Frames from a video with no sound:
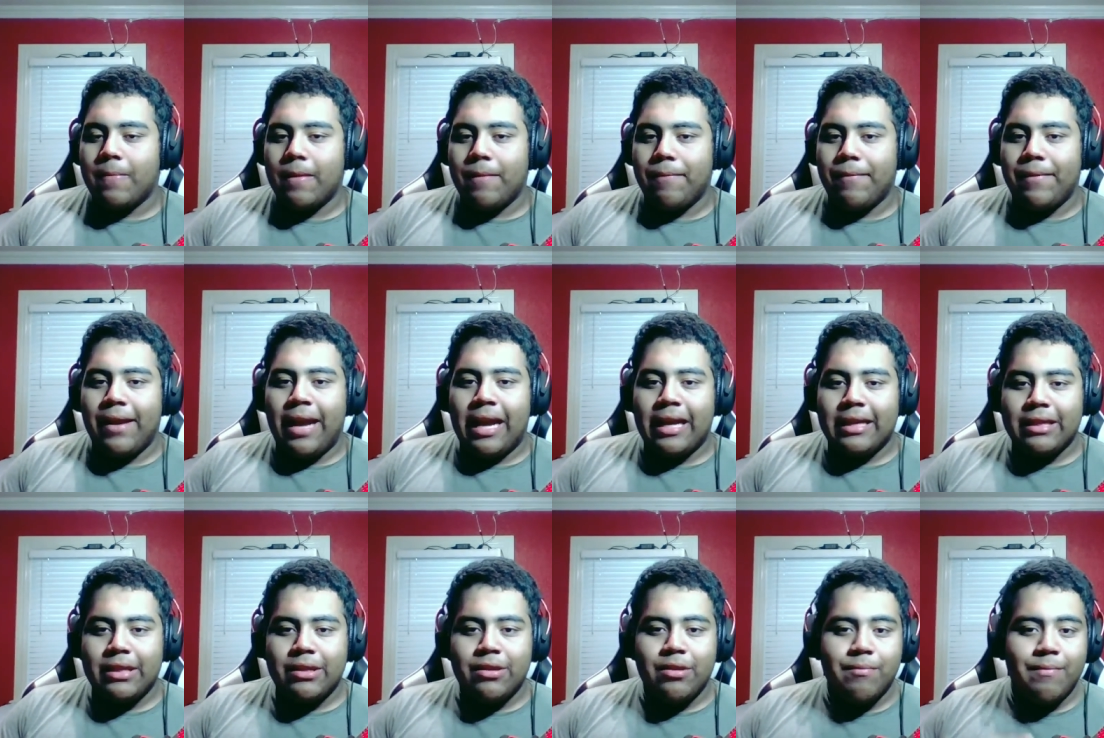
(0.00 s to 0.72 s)

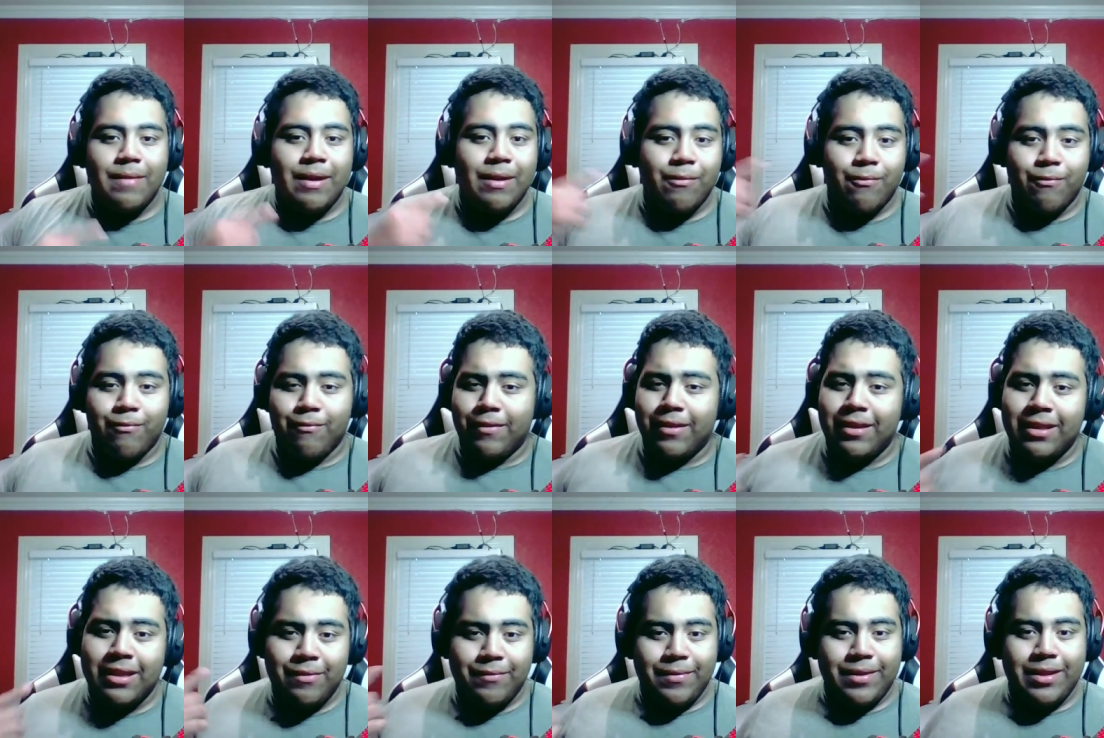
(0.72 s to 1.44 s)
reacted to my
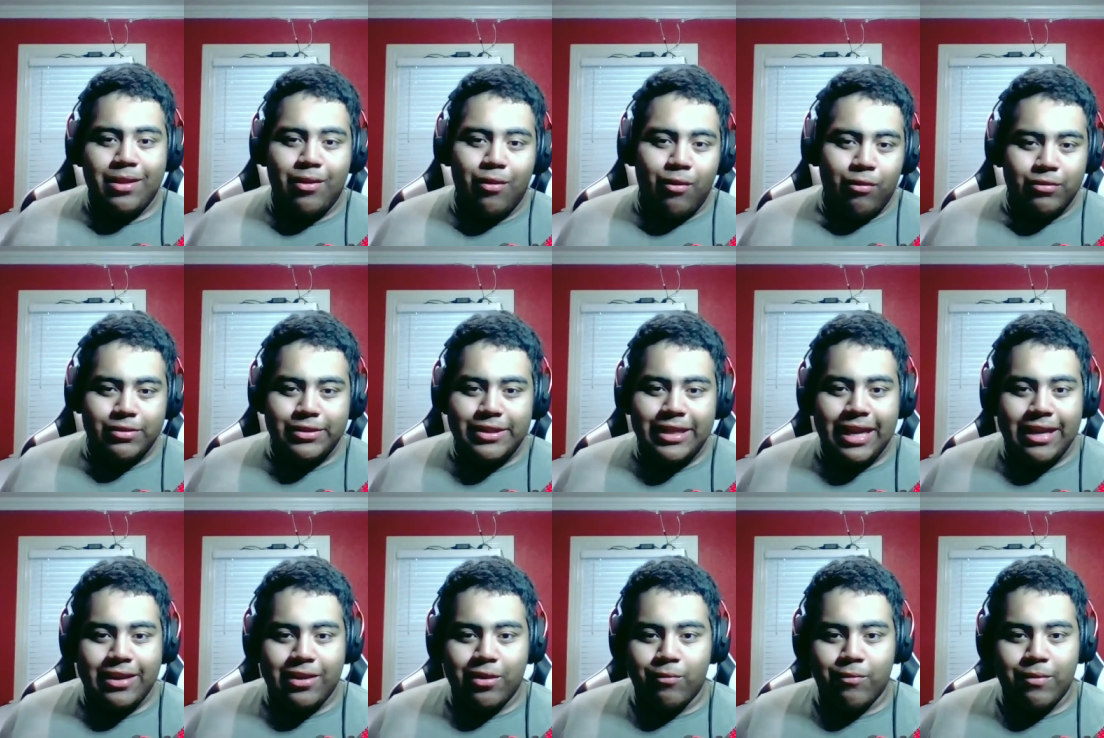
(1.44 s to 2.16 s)
really really old
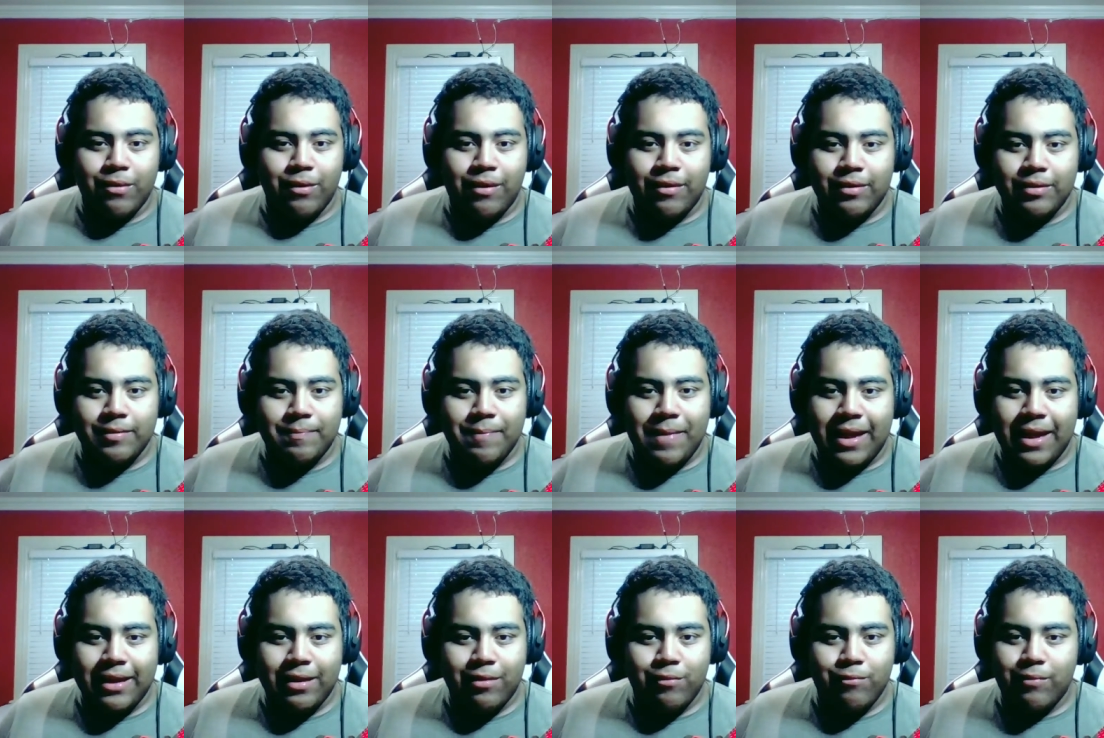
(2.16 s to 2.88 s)
channel when I was
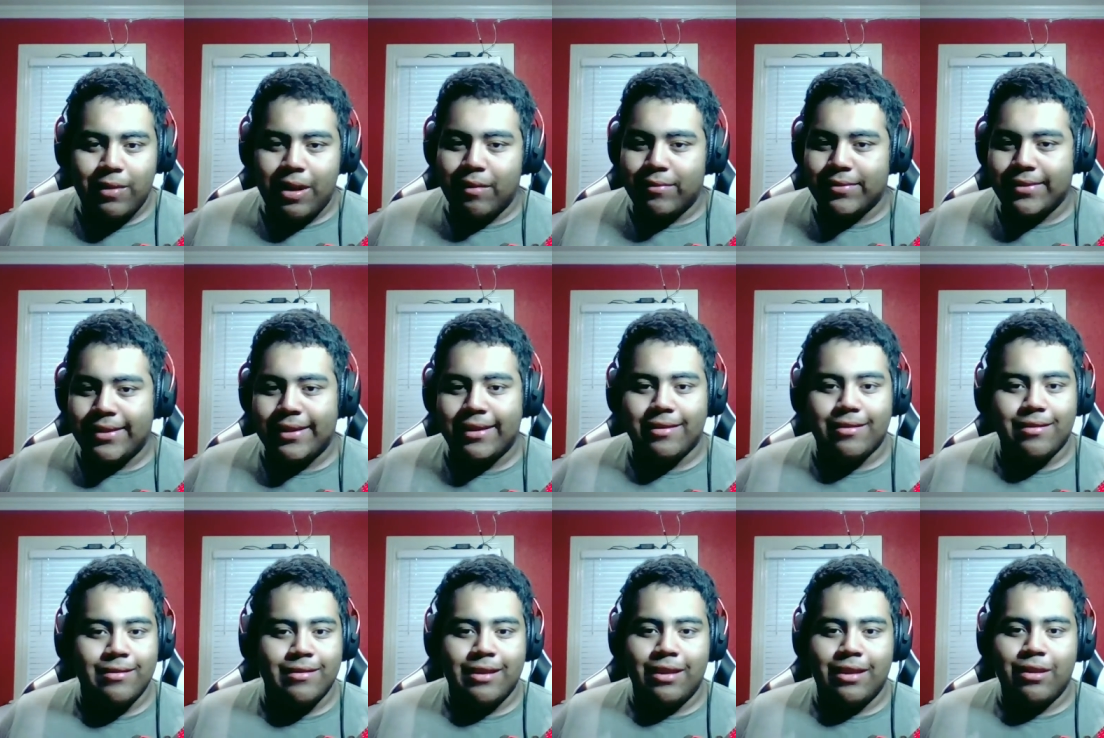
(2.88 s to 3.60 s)
back when I was like
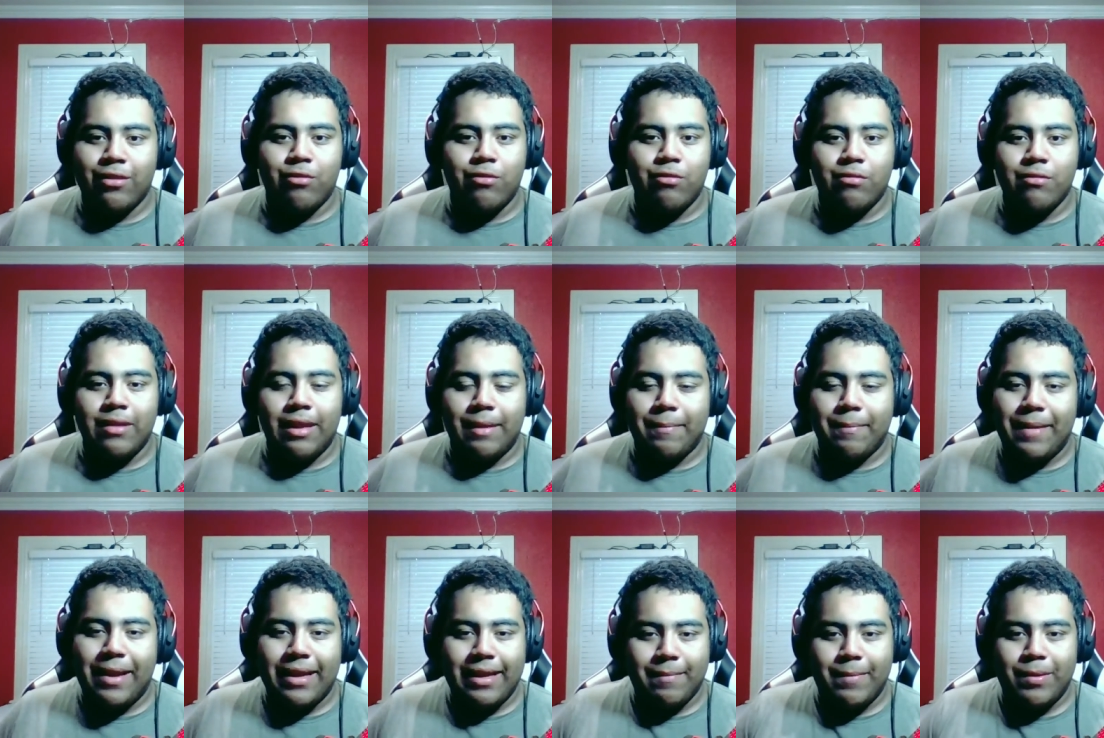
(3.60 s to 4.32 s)
little, like
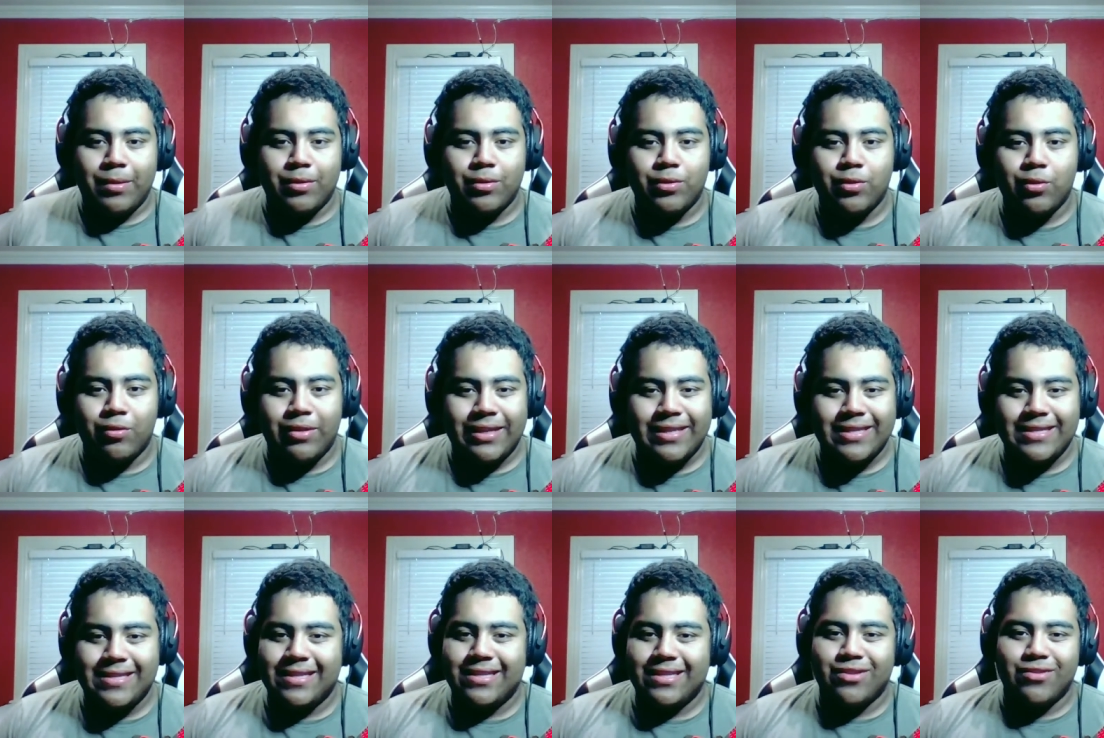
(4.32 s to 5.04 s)
back in middle school, like
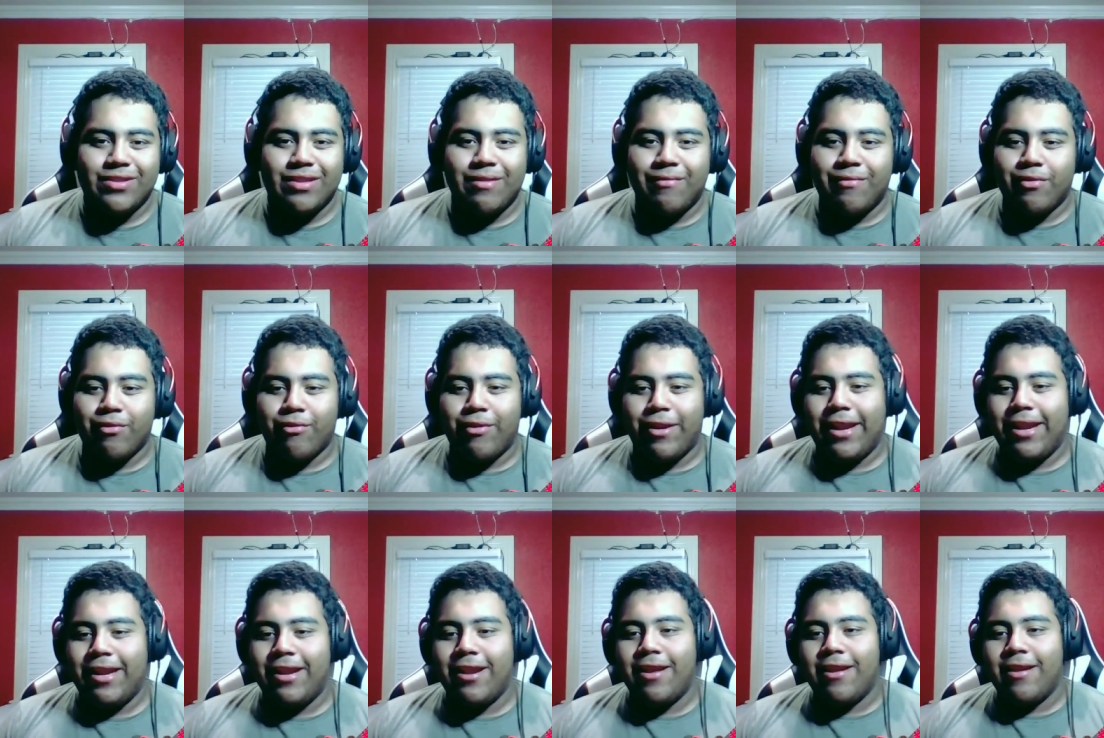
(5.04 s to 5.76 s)
sixth or seventh grade,